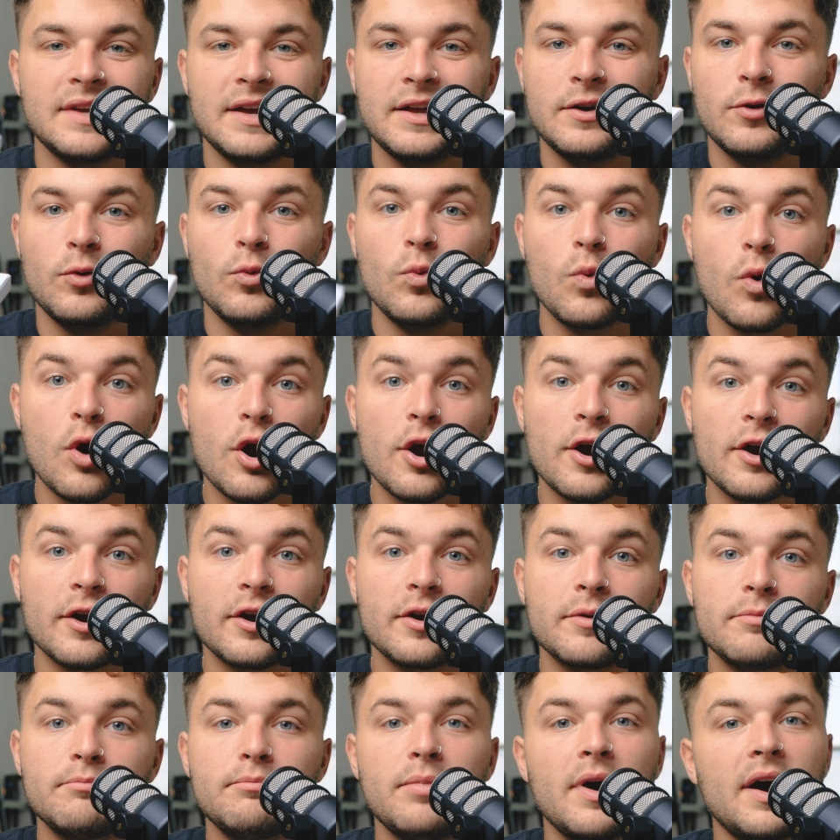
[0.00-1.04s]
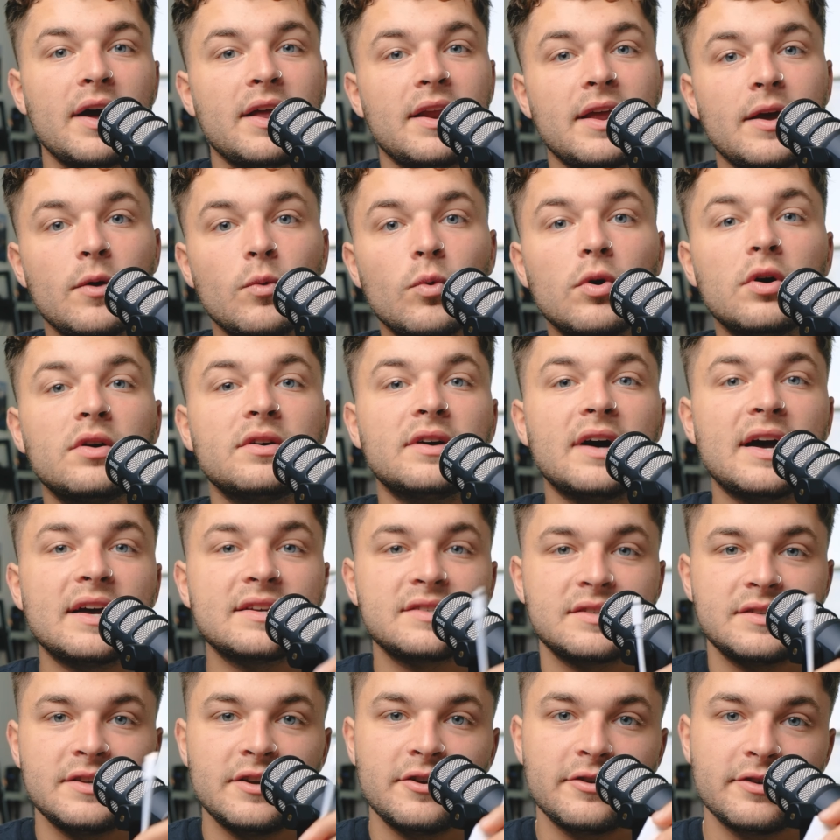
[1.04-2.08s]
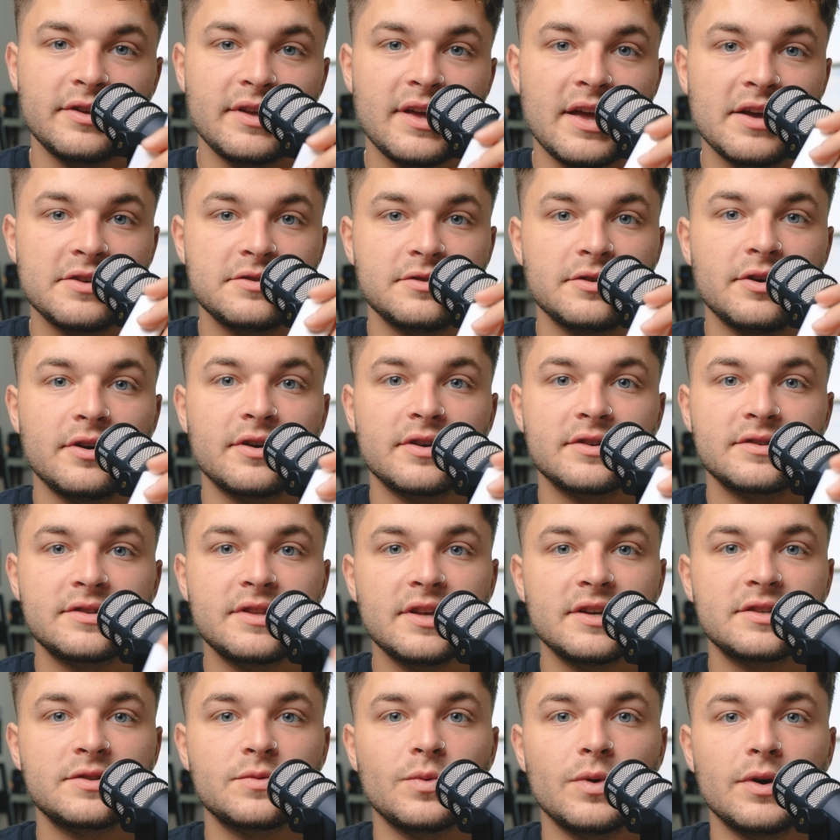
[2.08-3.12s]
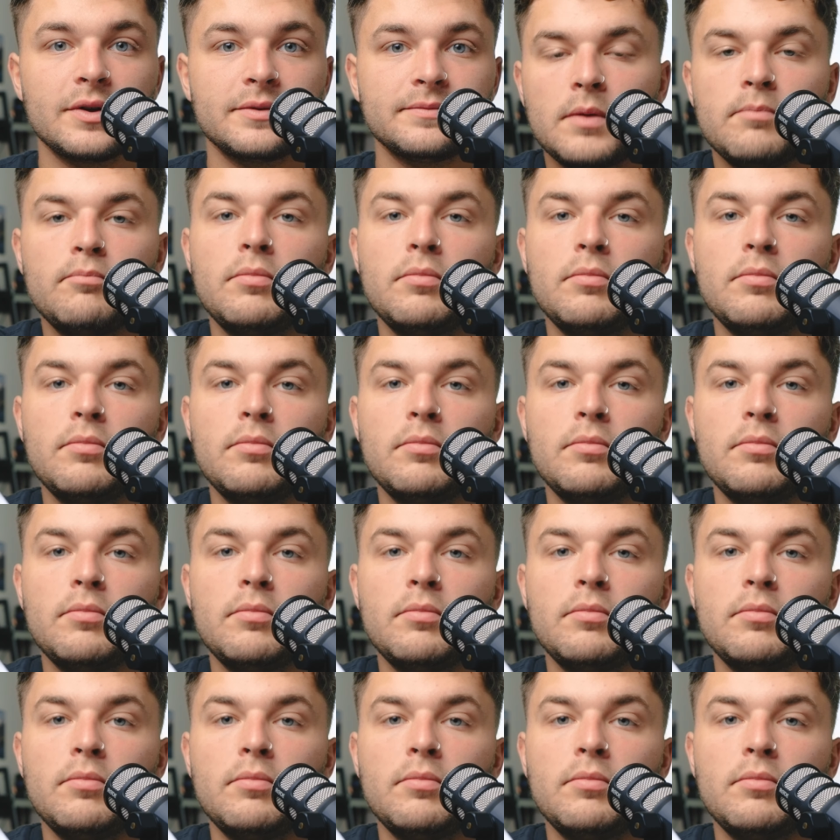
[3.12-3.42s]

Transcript: It'll work, but it won't last nearly as long as this one.